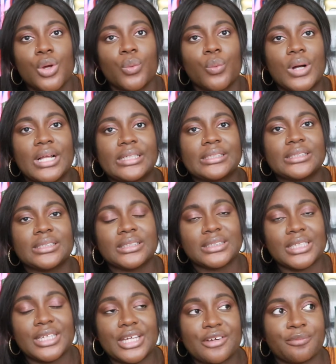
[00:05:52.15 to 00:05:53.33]
was The
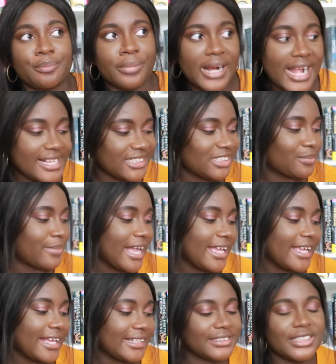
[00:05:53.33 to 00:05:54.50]
City of Brass
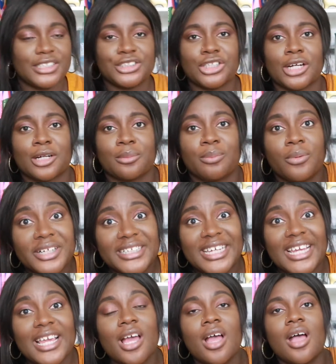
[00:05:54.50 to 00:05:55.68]
by S.A.
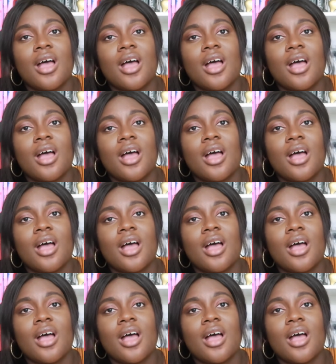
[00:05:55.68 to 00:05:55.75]
Chakraborty.